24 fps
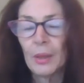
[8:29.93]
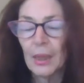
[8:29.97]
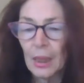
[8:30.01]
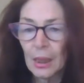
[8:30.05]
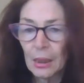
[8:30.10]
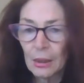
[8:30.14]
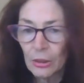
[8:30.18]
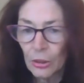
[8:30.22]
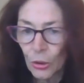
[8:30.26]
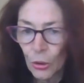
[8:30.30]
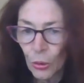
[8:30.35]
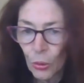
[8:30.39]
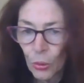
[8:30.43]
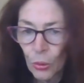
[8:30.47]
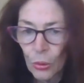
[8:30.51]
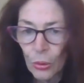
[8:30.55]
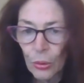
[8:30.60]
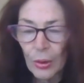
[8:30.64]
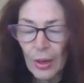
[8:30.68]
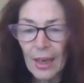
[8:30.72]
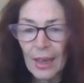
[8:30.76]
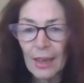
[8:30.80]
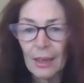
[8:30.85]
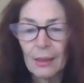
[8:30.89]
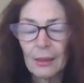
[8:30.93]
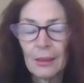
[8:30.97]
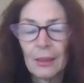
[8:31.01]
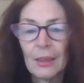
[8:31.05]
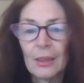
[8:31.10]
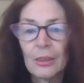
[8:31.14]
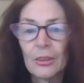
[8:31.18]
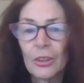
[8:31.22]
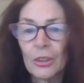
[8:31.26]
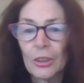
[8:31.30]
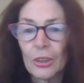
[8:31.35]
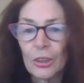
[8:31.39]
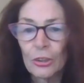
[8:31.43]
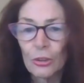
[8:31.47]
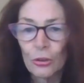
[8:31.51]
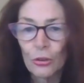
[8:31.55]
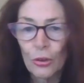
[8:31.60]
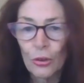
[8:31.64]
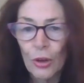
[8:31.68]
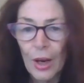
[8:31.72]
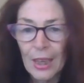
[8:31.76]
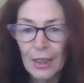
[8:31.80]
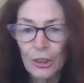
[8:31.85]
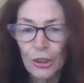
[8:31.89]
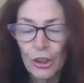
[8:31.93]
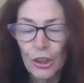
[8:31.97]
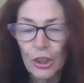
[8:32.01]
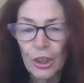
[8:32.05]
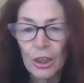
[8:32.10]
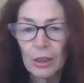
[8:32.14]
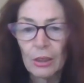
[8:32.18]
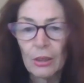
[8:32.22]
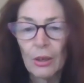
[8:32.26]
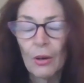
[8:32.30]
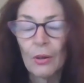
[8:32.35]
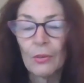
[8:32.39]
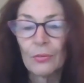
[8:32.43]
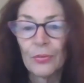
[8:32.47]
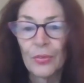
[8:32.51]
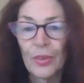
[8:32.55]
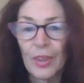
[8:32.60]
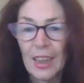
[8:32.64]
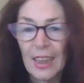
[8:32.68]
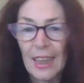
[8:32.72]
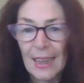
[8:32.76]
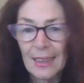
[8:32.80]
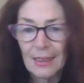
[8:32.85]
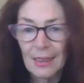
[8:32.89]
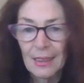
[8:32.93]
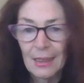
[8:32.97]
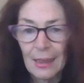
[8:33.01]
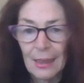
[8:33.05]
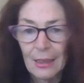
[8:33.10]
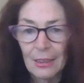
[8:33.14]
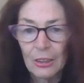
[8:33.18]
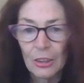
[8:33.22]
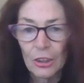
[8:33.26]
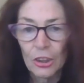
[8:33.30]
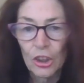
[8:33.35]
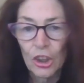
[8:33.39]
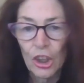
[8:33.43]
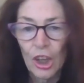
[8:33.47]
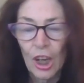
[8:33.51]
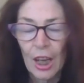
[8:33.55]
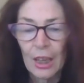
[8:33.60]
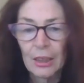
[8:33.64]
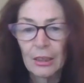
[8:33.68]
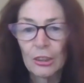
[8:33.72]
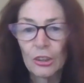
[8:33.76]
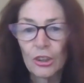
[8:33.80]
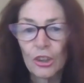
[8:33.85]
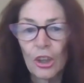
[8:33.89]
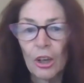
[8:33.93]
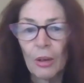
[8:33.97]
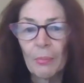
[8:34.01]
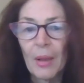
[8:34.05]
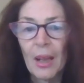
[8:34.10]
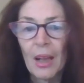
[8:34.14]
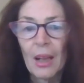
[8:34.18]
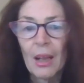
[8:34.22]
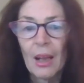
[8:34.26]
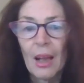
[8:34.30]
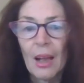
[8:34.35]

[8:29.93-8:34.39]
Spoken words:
ignoring the destruction of the Yeti in the China shop.